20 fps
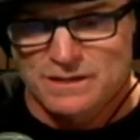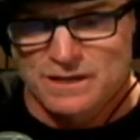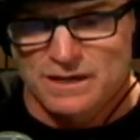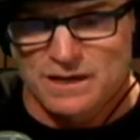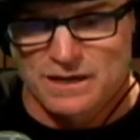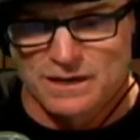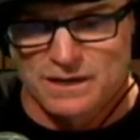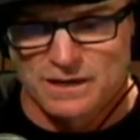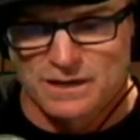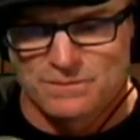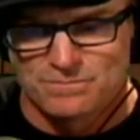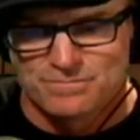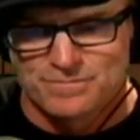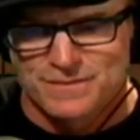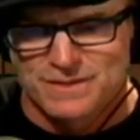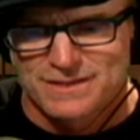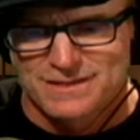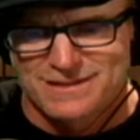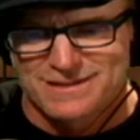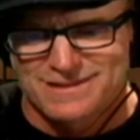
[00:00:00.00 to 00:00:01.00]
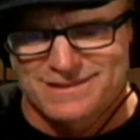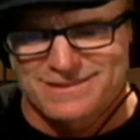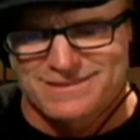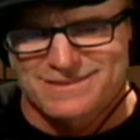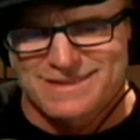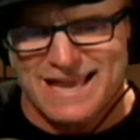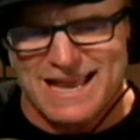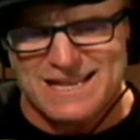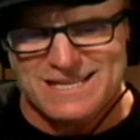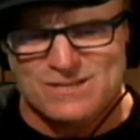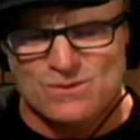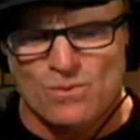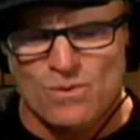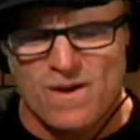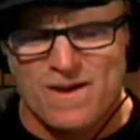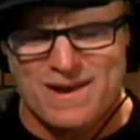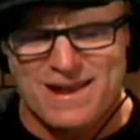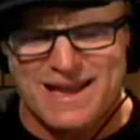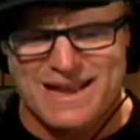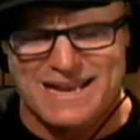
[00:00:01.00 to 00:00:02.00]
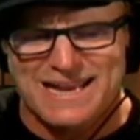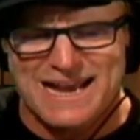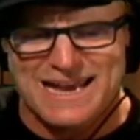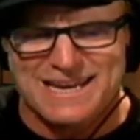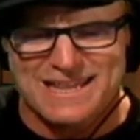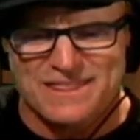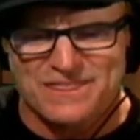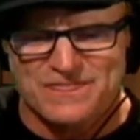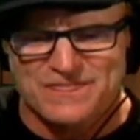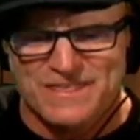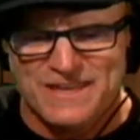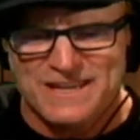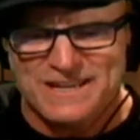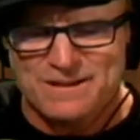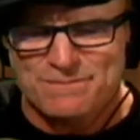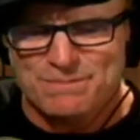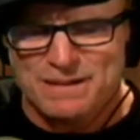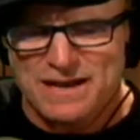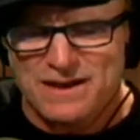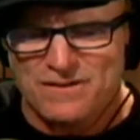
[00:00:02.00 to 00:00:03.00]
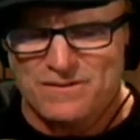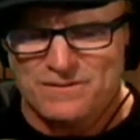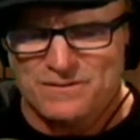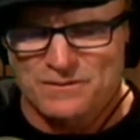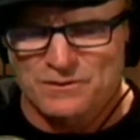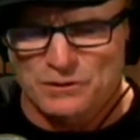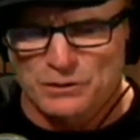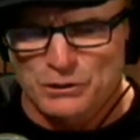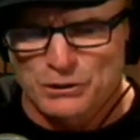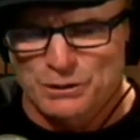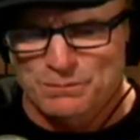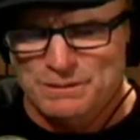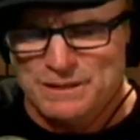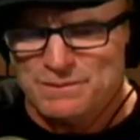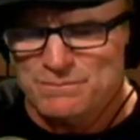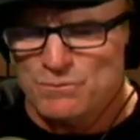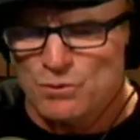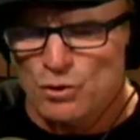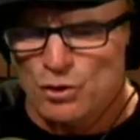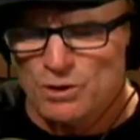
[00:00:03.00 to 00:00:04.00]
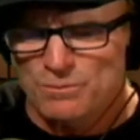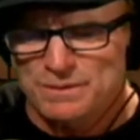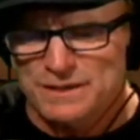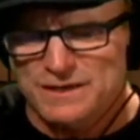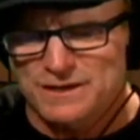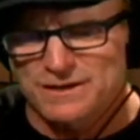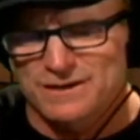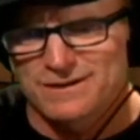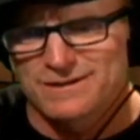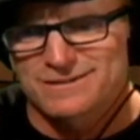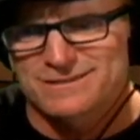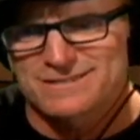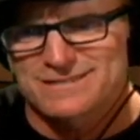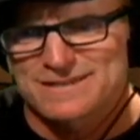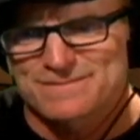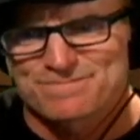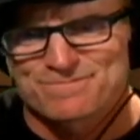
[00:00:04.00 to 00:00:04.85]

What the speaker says: That's one I got to think about a little bit more because,